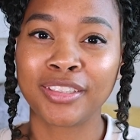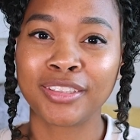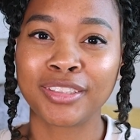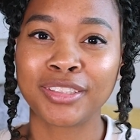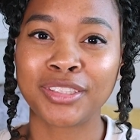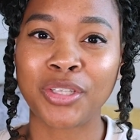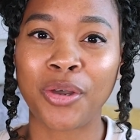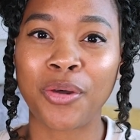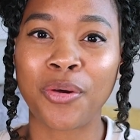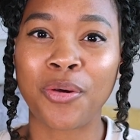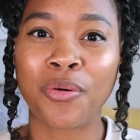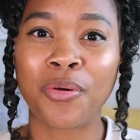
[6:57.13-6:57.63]

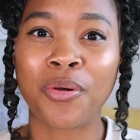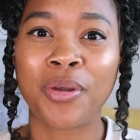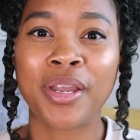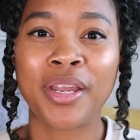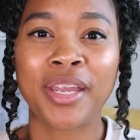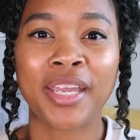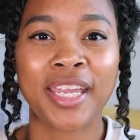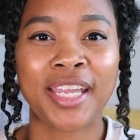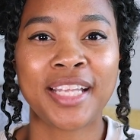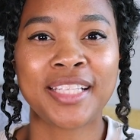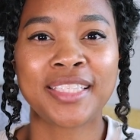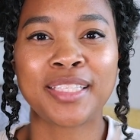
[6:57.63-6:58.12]
So
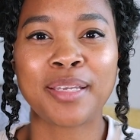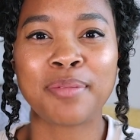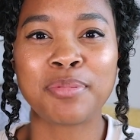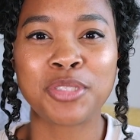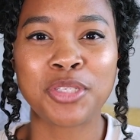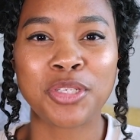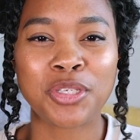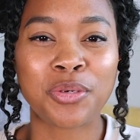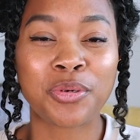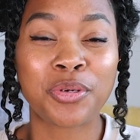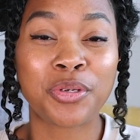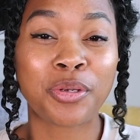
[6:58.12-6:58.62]
it's up
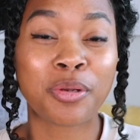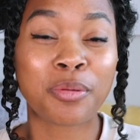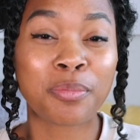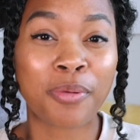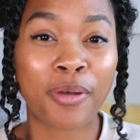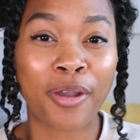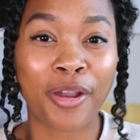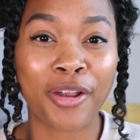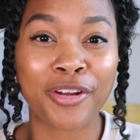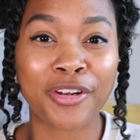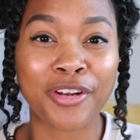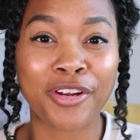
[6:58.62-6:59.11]
to you and your
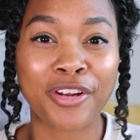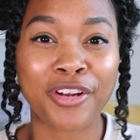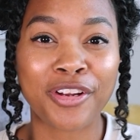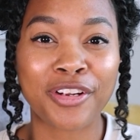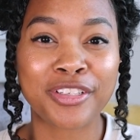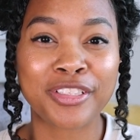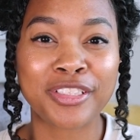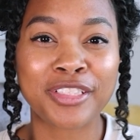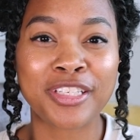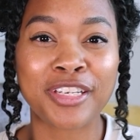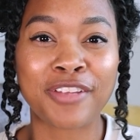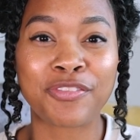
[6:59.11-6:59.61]

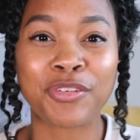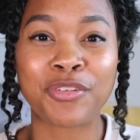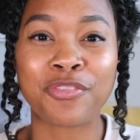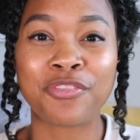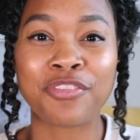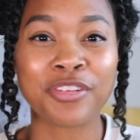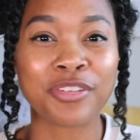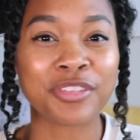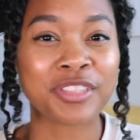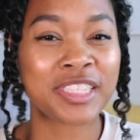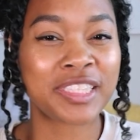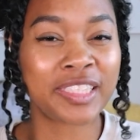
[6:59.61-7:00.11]
partner if you
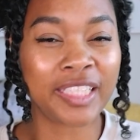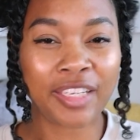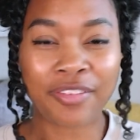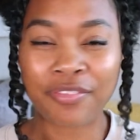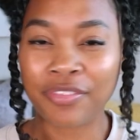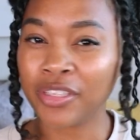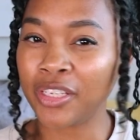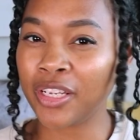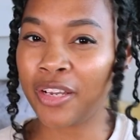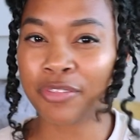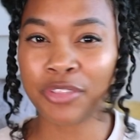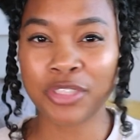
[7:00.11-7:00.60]
feel
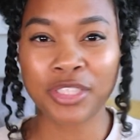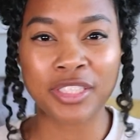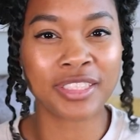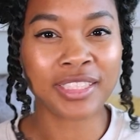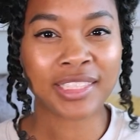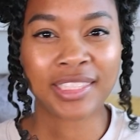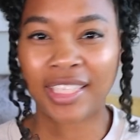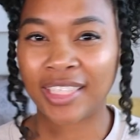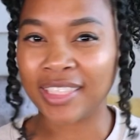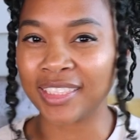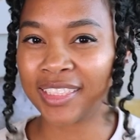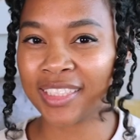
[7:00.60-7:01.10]
safe enough to
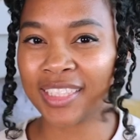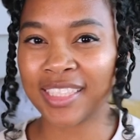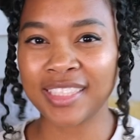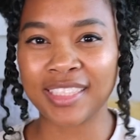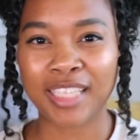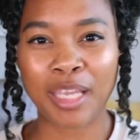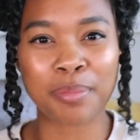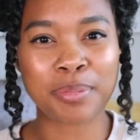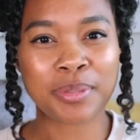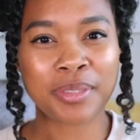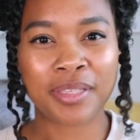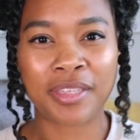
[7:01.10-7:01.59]
discuss these
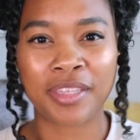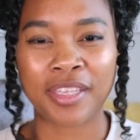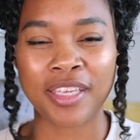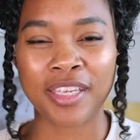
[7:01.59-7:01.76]
types of